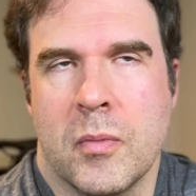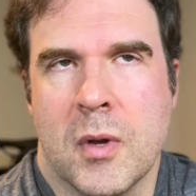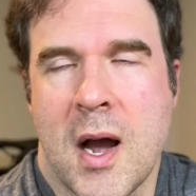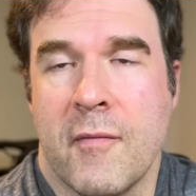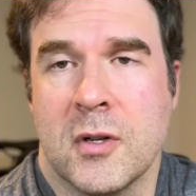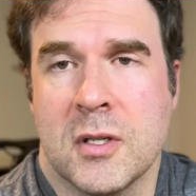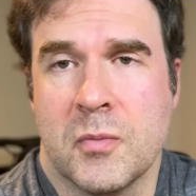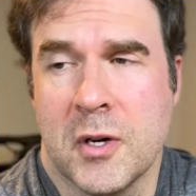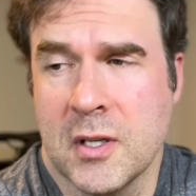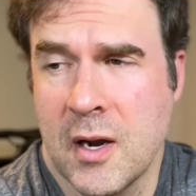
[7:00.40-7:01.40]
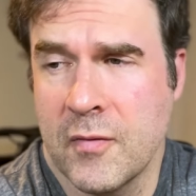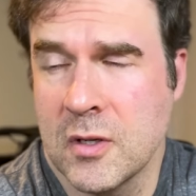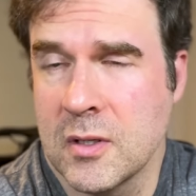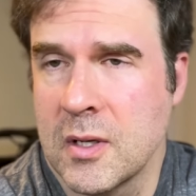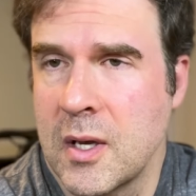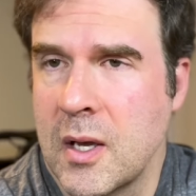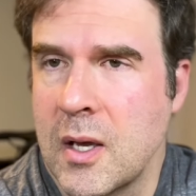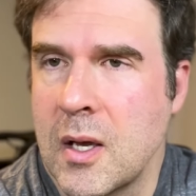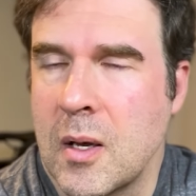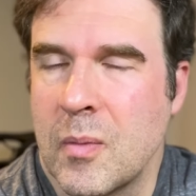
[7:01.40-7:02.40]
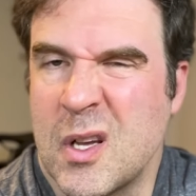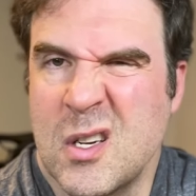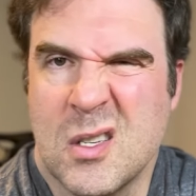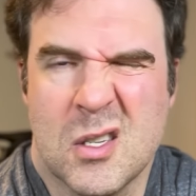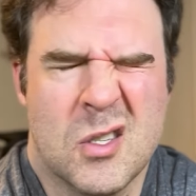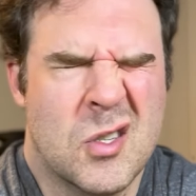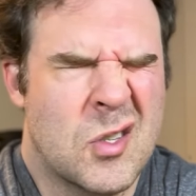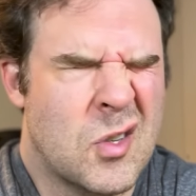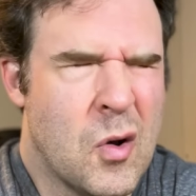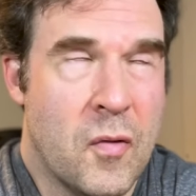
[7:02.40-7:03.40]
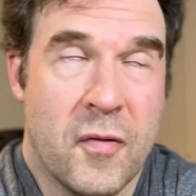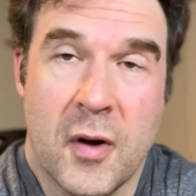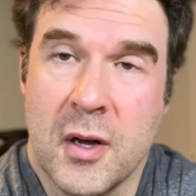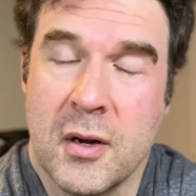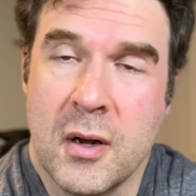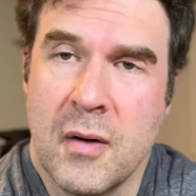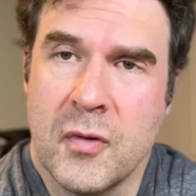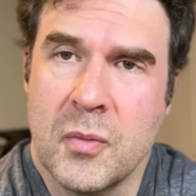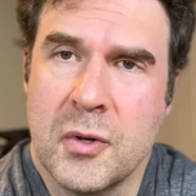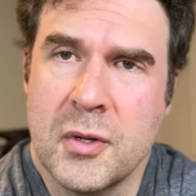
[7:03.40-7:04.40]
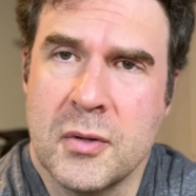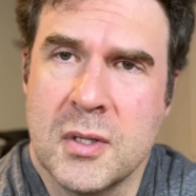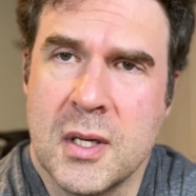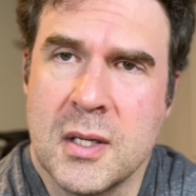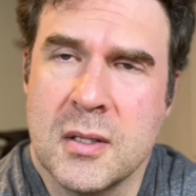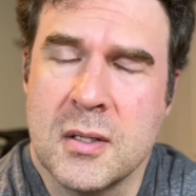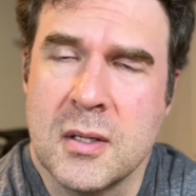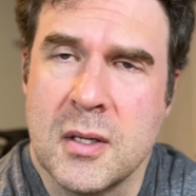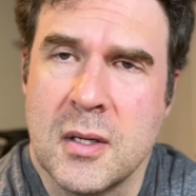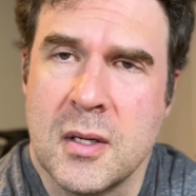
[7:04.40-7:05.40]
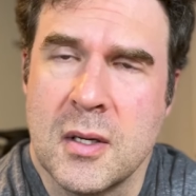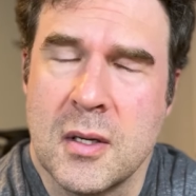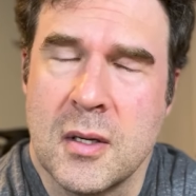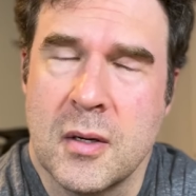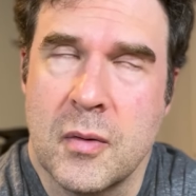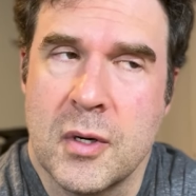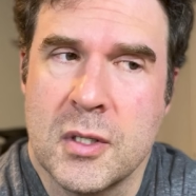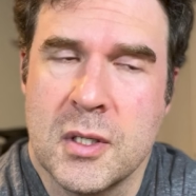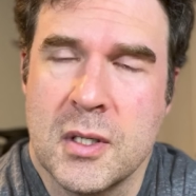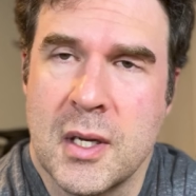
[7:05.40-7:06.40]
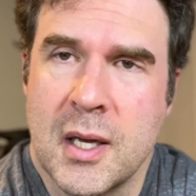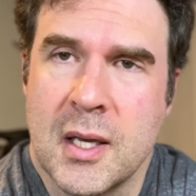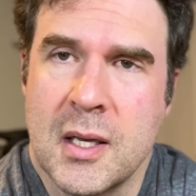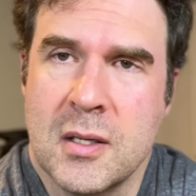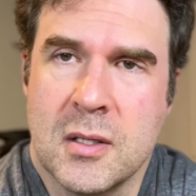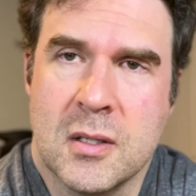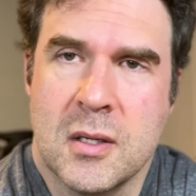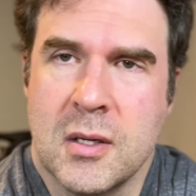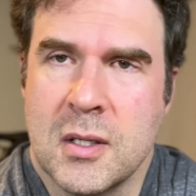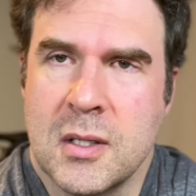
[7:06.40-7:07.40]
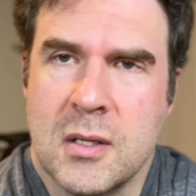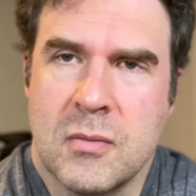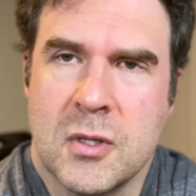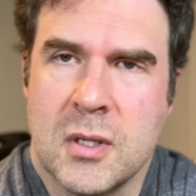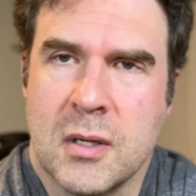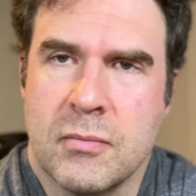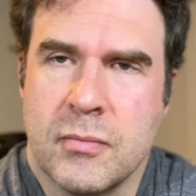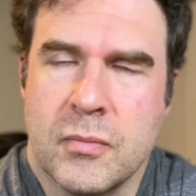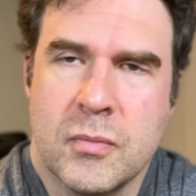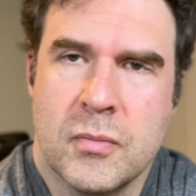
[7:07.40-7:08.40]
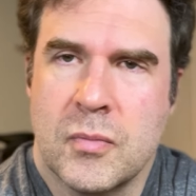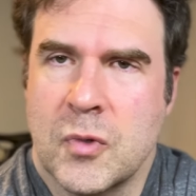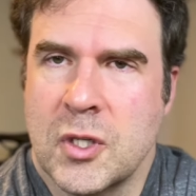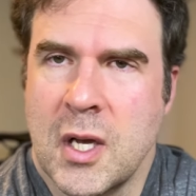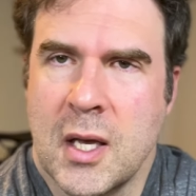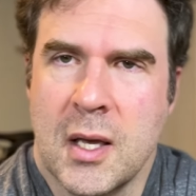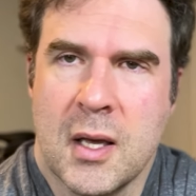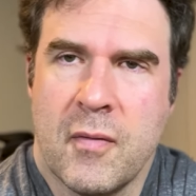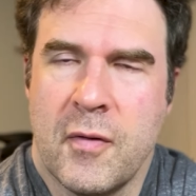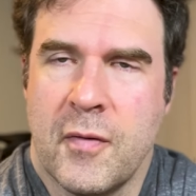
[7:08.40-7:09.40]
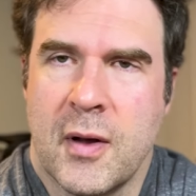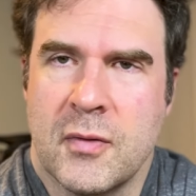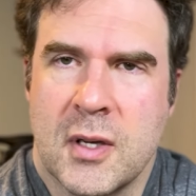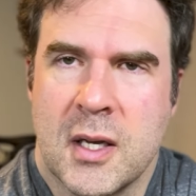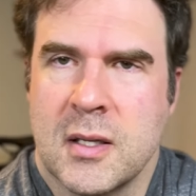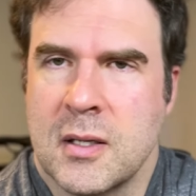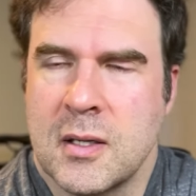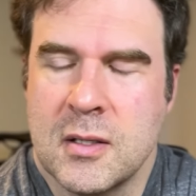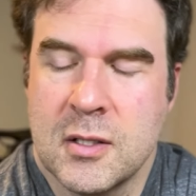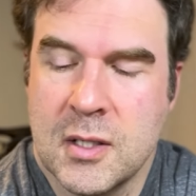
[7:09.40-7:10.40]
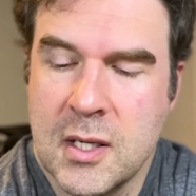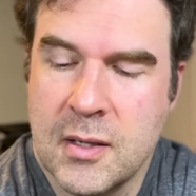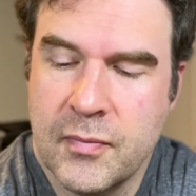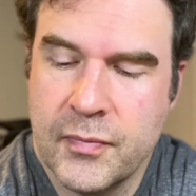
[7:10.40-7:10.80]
press conferences, but he just looks so fucking uncomfortable in those things where it's just like you can see him just like shaking every 5 seconds in his seat.